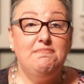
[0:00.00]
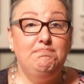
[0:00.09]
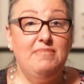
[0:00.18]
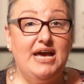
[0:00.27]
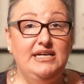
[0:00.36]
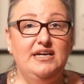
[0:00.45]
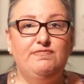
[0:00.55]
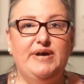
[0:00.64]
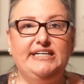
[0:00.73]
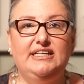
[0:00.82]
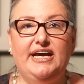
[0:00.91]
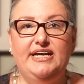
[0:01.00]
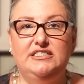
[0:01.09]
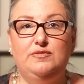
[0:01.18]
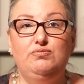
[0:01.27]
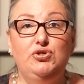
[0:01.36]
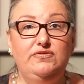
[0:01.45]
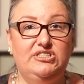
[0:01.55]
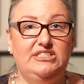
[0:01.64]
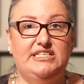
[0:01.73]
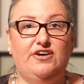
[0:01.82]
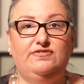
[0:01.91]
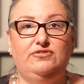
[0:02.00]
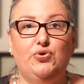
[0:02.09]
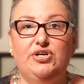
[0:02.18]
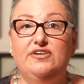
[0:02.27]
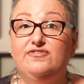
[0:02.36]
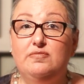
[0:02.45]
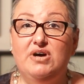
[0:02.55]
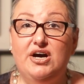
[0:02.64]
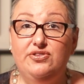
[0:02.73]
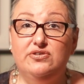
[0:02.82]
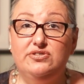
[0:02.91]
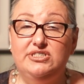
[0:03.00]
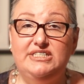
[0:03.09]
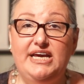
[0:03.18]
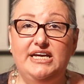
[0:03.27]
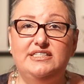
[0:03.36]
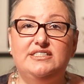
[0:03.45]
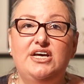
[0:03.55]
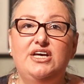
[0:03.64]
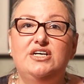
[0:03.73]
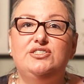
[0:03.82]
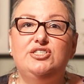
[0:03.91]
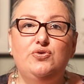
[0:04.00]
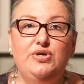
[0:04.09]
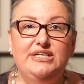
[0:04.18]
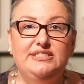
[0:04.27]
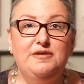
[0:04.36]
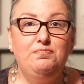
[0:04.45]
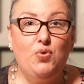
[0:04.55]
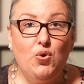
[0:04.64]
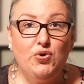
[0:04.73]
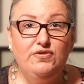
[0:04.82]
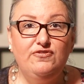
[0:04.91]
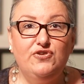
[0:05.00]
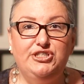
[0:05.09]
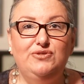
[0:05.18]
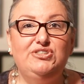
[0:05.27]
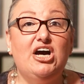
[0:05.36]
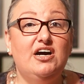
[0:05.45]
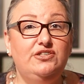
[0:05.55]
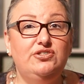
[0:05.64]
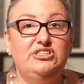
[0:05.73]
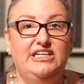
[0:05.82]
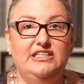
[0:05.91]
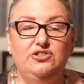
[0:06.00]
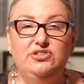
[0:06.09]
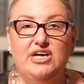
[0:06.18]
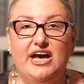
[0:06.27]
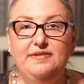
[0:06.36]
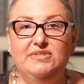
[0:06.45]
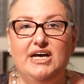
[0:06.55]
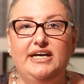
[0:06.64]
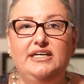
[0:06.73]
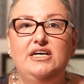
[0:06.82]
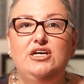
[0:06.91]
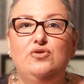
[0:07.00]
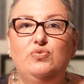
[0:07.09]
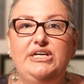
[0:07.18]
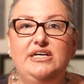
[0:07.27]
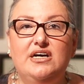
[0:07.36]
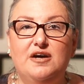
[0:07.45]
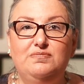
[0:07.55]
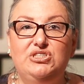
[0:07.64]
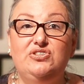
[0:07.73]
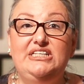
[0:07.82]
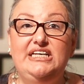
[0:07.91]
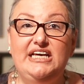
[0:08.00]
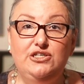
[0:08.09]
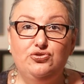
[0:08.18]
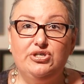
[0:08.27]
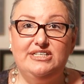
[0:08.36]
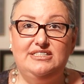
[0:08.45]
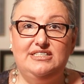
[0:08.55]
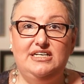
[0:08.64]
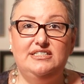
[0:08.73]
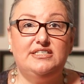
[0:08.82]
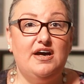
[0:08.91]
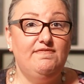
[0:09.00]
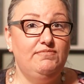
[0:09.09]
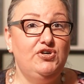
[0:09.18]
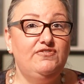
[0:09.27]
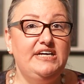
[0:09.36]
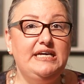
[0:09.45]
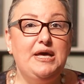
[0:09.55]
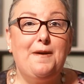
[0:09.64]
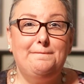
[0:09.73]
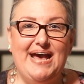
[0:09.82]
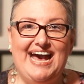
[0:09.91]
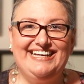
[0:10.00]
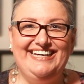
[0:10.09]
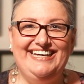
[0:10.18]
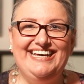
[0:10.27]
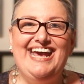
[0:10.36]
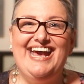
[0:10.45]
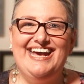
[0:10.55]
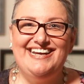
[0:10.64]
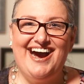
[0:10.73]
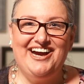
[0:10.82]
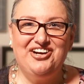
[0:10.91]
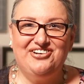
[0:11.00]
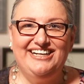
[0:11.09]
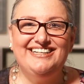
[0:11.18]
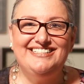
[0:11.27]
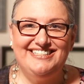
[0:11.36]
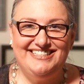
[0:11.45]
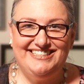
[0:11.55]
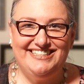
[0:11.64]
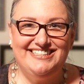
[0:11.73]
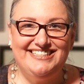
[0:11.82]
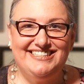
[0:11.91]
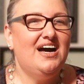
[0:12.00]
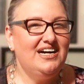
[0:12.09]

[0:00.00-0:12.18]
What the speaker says: Many of my clients move to South Florida from other states, so it's important for you to understand your timeline when it comes to the intricacies of moving, packing, and hiring assistants.